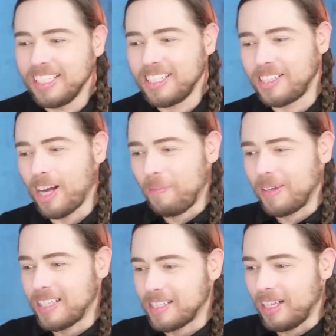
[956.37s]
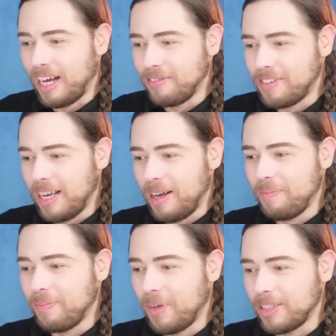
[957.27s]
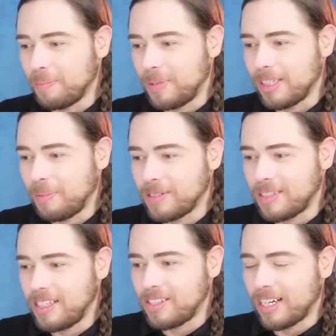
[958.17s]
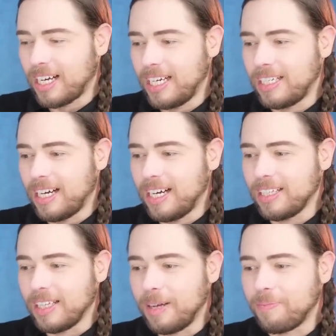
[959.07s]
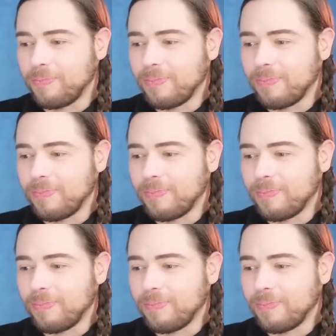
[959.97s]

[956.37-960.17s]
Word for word: Just Yapping says, love them. Multiple double Cs are kind of ugly.